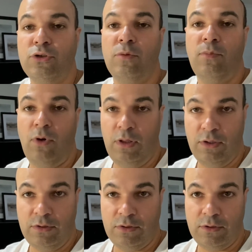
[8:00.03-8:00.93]

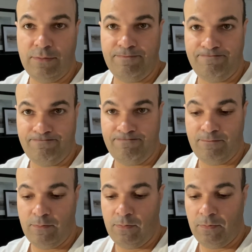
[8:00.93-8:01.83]
boilers.
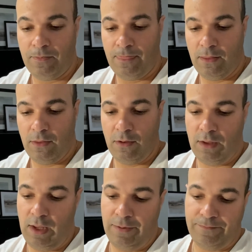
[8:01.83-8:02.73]

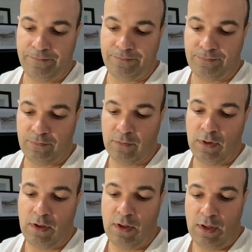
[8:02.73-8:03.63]
Okay,
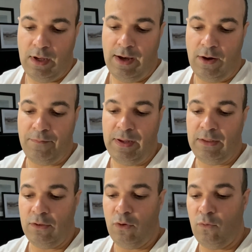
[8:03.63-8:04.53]
how
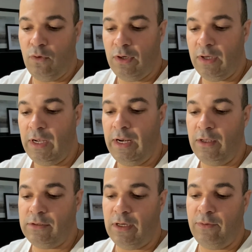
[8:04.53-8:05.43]
many low water
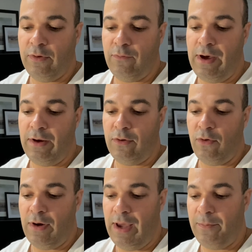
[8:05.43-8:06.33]
cutouts are required
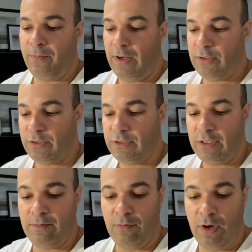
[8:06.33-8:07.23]
on high pressure
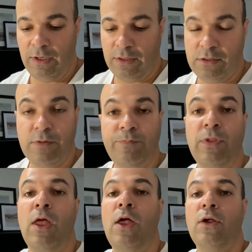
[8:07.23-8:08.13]
steam boilers?
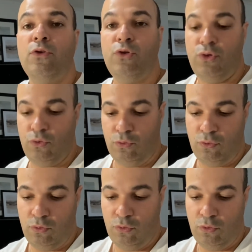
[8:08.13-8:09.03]
Two
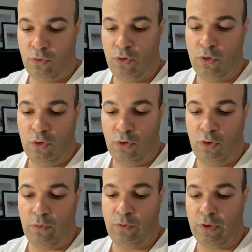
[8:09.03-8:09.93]

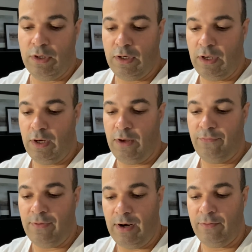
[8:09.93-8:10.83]
low water
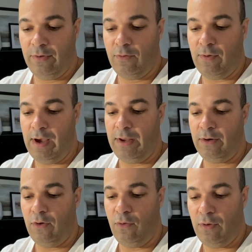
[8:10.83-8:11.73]
cutoff are
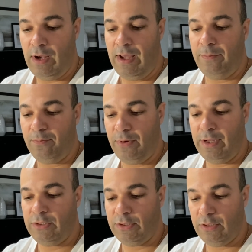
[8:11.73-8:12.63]
required on high
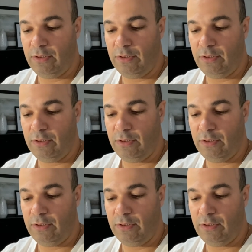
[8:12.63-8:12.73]
pressure